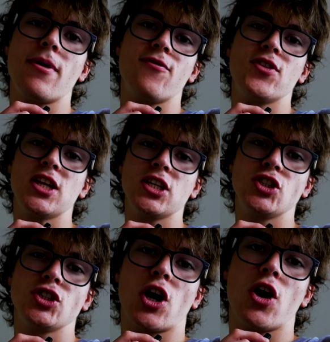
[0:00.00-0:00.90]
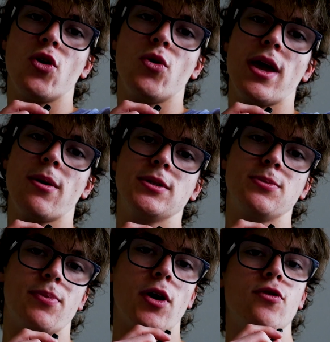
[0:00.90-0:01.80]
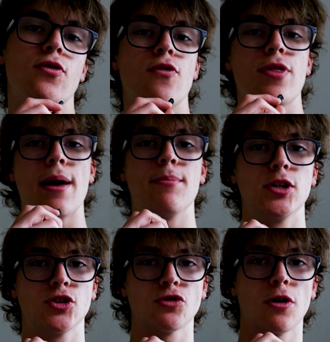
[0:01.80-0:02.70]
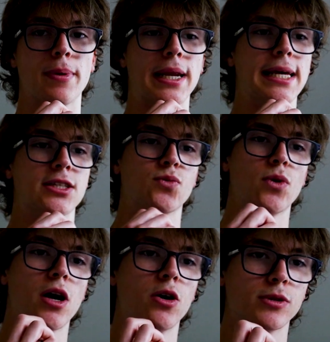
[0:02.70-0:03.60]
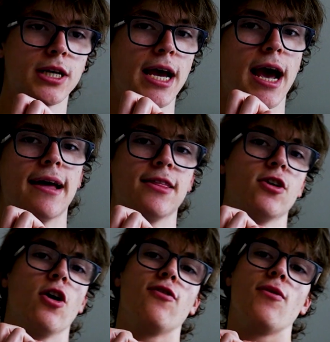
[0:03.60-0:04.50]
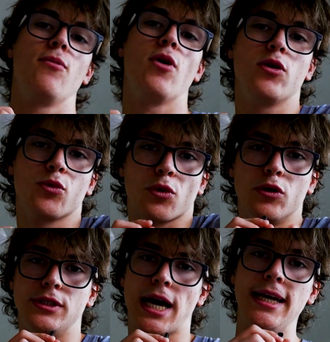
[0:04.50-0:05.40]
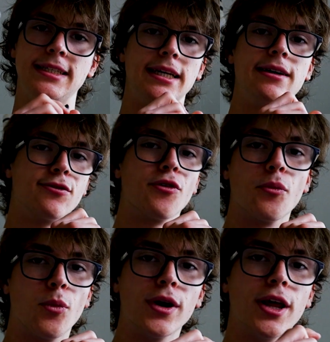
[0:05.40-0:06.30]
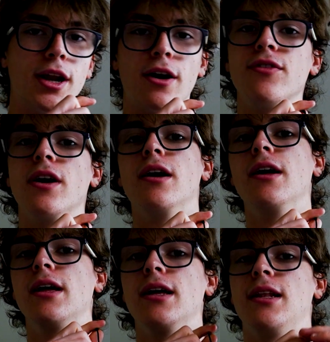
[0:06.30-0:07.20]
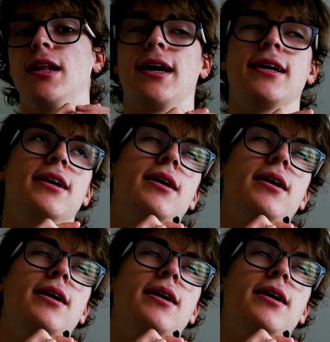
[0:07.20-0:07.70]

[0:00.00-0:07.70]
but for this show, it was both of their Metropolis world and the Gotham world rotating from one another, like